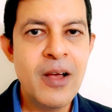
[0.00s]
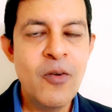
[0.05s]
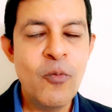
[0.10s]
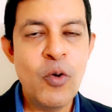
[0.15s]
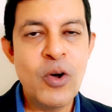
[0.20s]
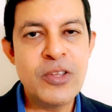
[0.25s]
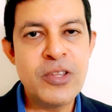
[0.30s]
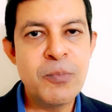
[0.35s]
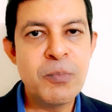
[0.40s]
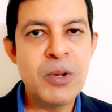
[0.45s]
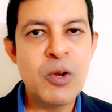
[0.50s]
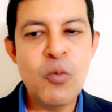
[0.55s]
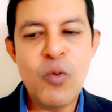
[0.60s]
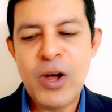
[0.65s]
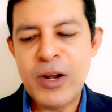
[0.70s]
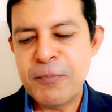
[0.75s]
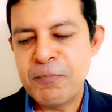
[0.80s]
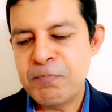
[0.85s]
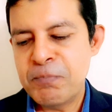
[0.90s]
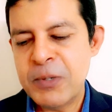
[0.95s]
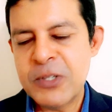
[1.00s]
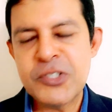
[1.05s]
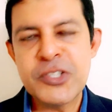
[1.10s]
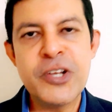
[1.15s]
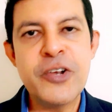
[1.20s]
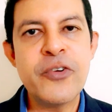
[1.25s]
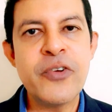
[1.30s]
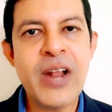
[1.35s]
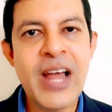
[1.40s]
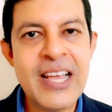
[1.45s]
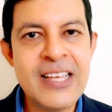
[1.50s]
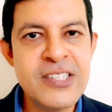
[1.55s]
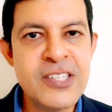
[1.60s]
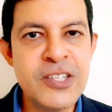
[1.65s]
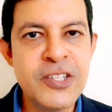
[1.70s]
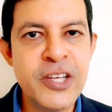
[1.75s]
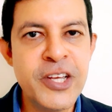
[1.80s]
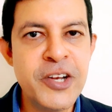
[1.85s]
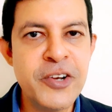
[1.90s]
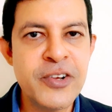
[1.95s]
For example, 1% rise
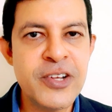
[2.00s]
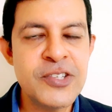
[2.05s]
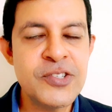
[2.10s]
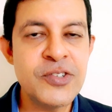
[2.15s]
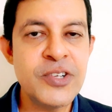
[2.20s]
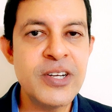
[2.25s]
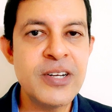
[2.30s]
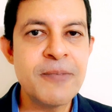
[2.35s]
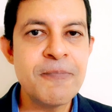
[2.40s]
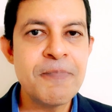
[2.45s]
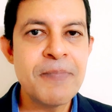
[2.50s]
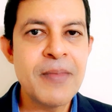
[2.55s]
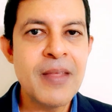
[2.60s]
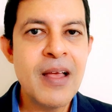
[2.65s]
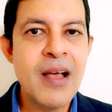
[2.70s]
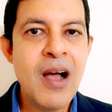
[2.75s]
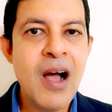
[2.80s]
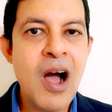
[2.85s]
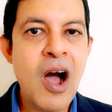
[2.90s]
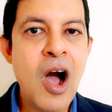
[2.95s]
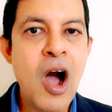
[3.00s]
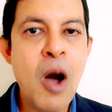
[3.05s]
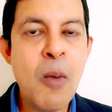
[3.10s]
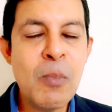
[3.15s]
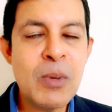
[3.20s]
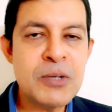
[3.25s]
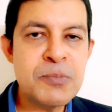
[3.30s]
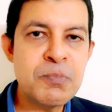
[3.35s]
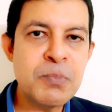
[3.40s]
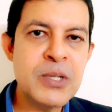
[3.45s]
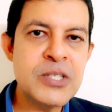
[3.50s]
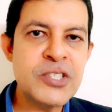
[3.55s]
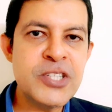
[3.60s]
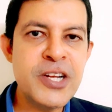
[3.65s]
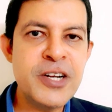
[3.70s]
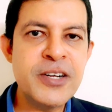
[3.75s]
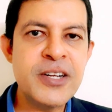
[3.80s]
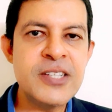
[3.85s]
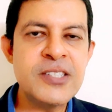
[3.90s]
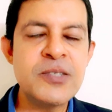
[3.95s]
in the interest rate, how much
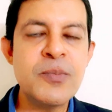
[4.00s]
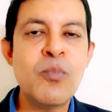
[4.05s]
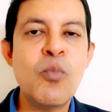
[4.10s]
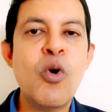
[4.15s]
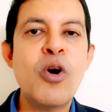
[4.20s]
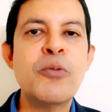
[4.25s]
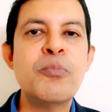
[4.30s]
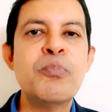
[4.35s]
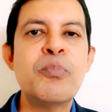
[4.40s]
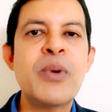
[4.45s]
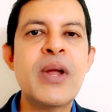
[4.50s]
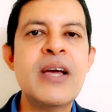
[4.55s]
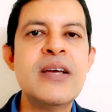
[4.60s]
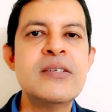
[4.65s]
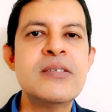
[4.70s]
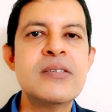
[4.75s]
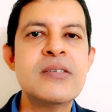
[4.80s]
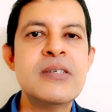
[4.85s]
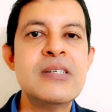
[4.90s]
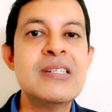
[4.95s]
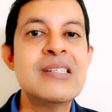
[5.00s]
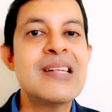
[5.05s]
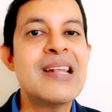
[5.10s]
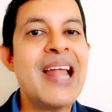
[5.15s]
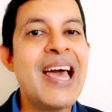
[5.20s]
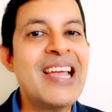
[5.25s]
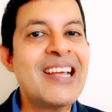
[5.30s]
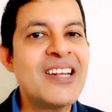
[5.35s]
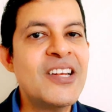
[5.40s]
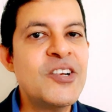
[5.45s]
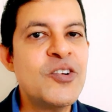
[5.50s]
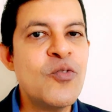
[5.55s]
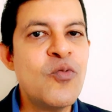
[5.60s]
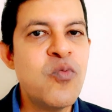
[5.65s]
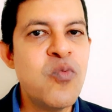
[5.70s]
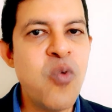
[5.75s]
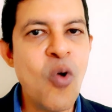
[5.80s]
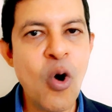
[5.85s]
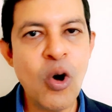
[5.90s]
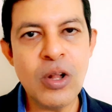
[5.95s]
percentage the bond price is likely to
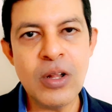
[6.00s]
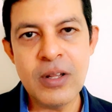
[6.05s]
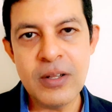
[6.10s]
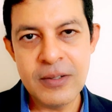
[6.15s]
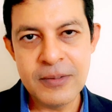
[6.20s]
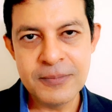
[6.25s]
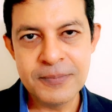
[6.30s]
fall,